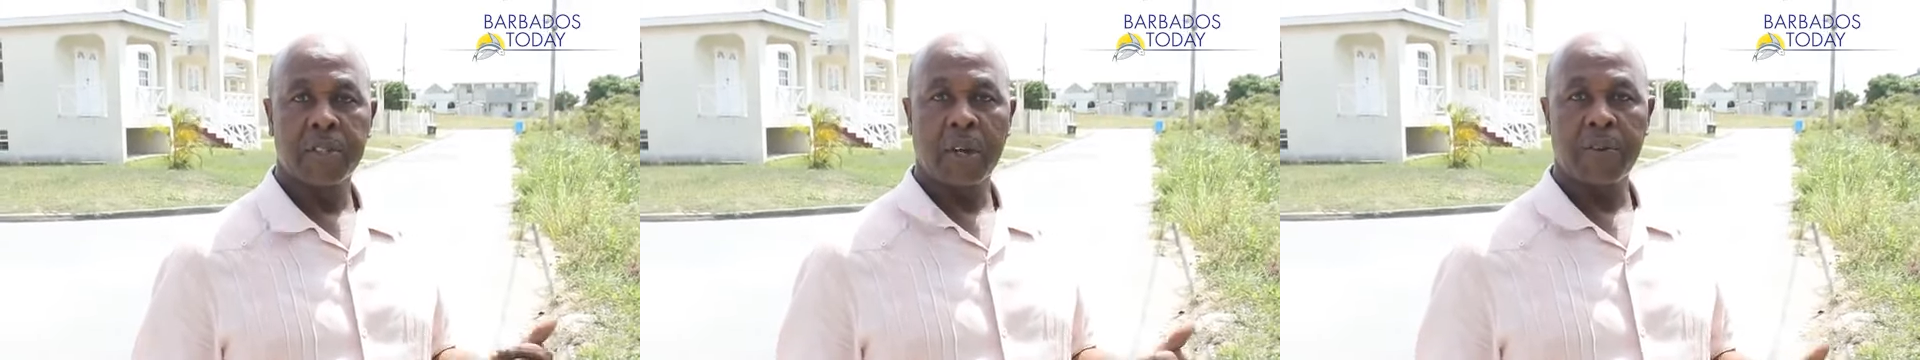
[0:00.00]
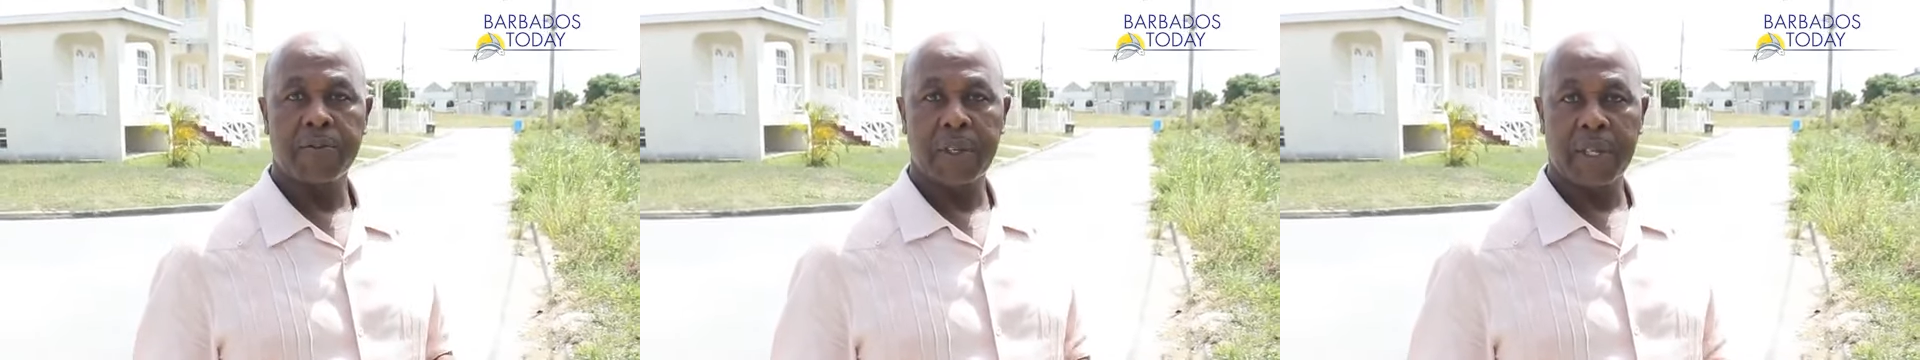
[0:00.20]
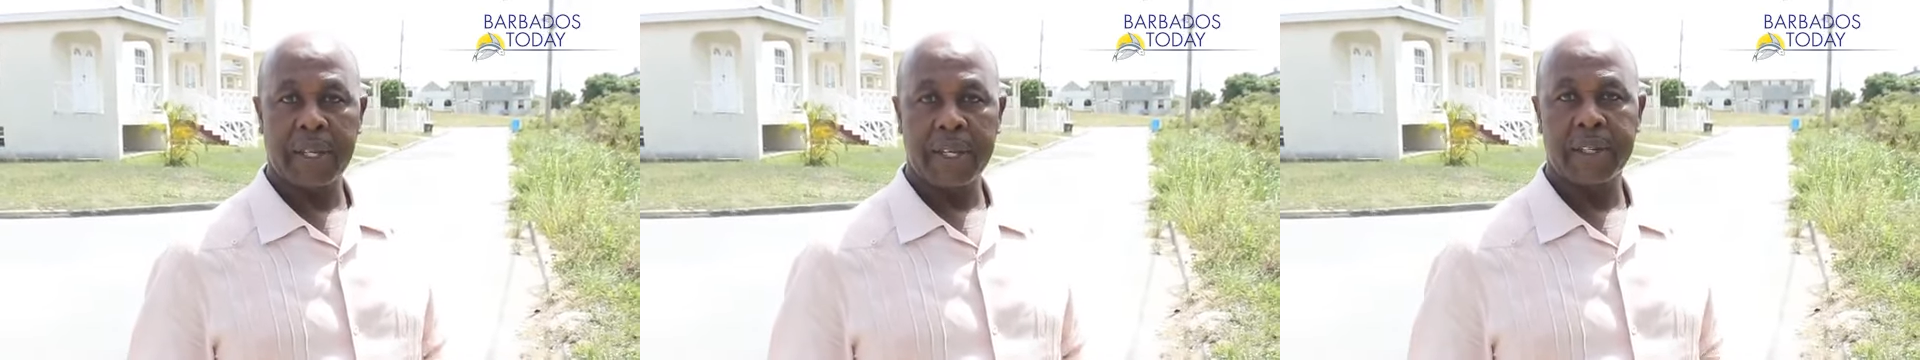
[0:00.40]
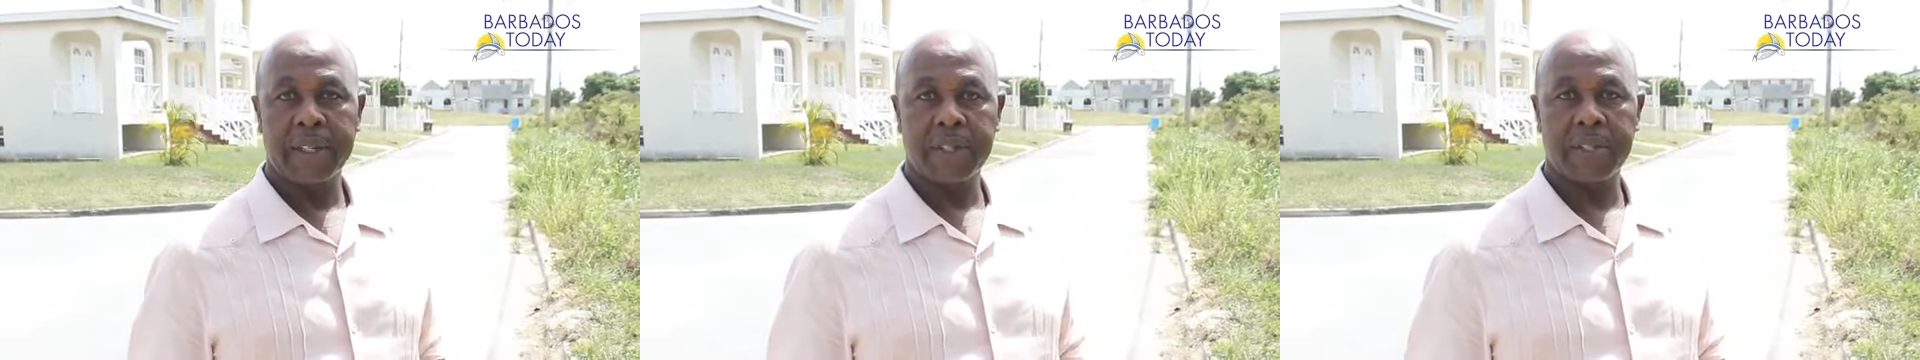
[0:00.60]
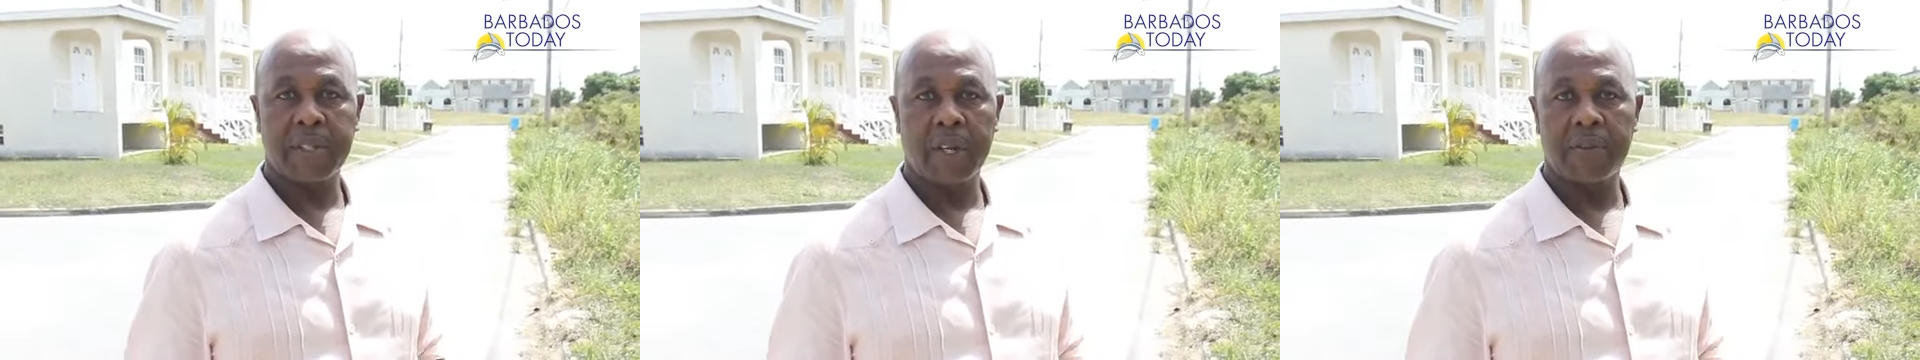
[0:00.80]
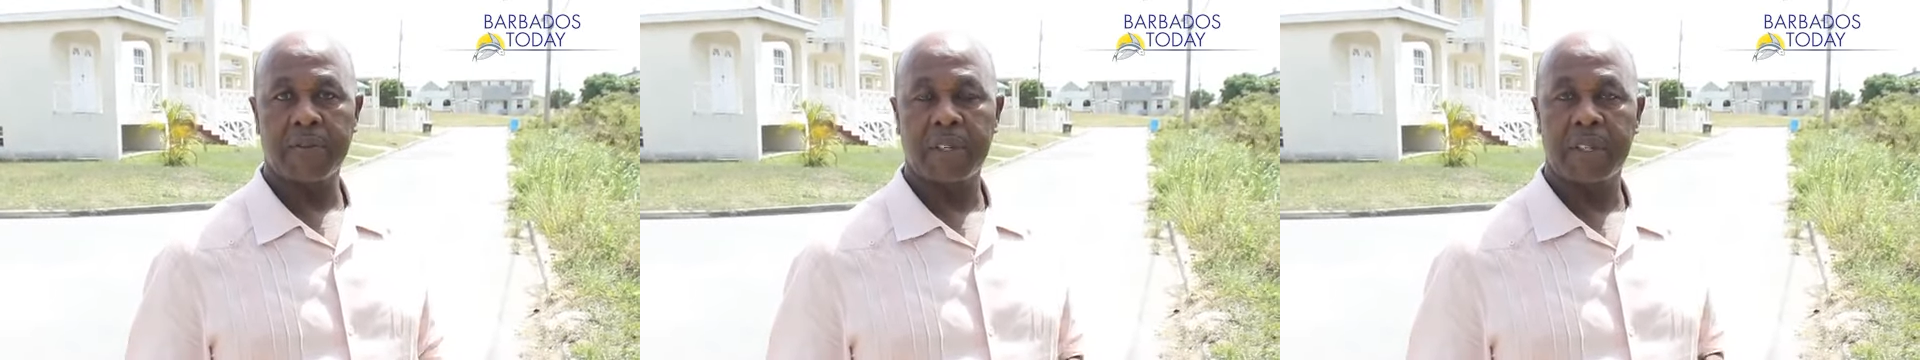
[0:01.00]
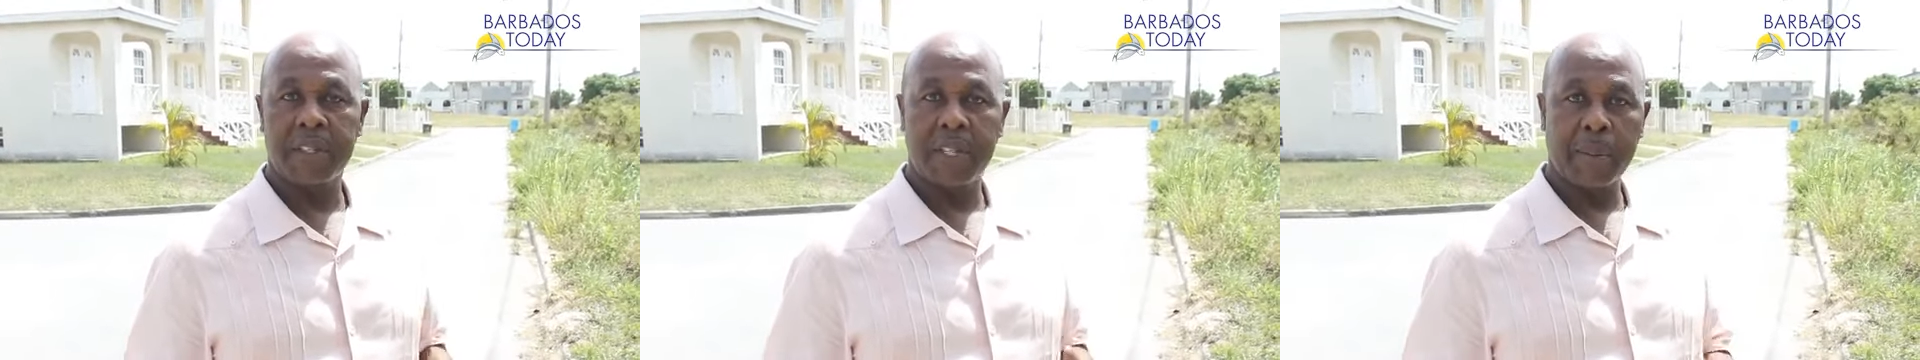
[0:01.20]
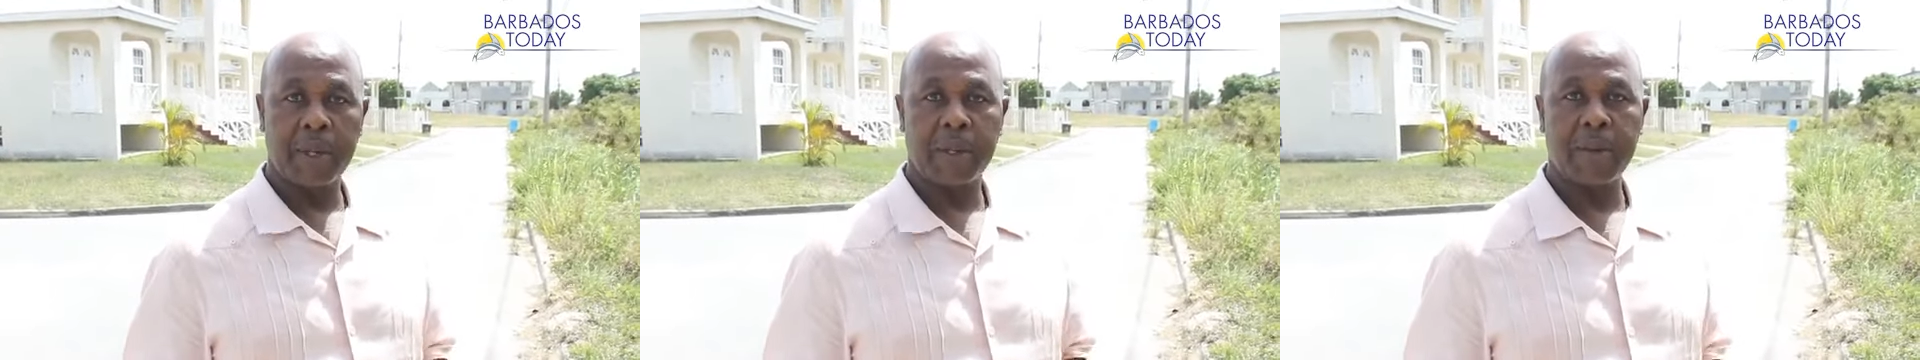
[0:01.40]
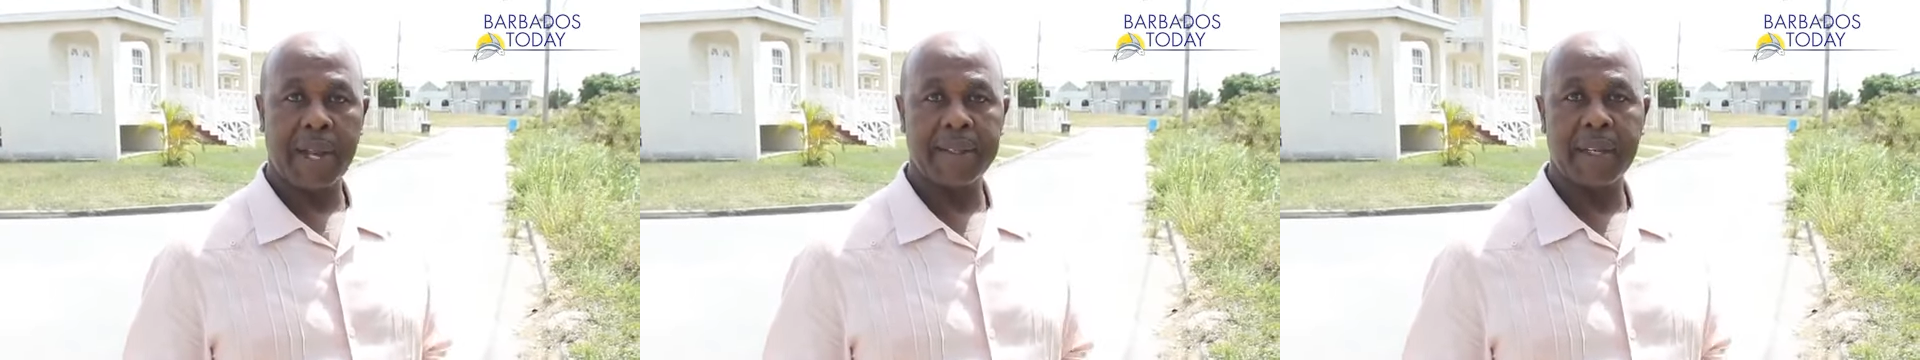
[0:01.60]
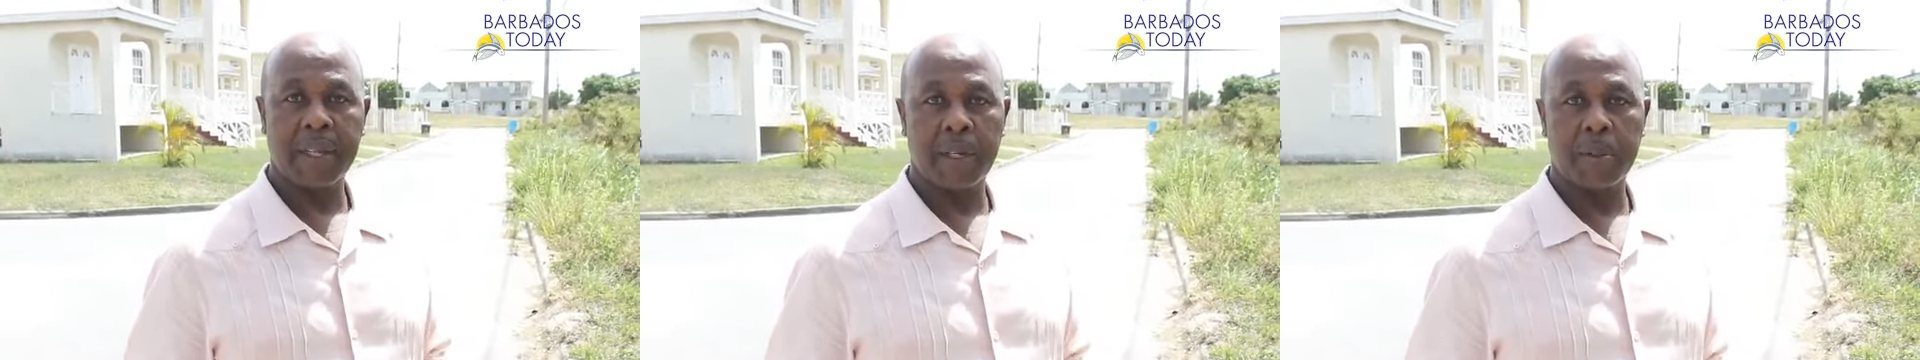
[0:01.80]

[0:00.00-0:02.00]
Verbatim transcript: Donville Innes of the Democratic